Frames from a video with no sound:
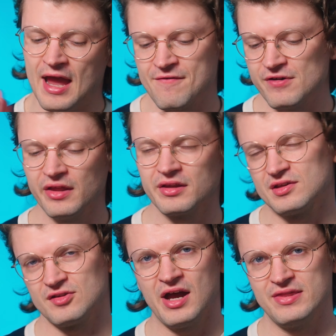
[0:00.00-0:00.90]
every other
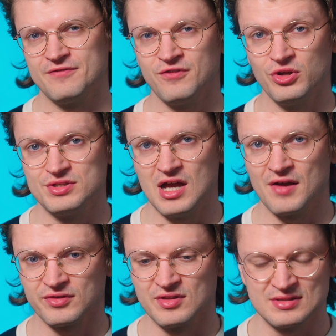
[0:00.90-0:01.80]
design that follows
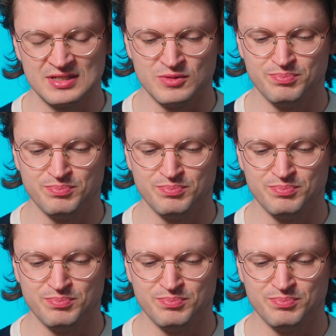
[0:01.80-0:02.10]
after this is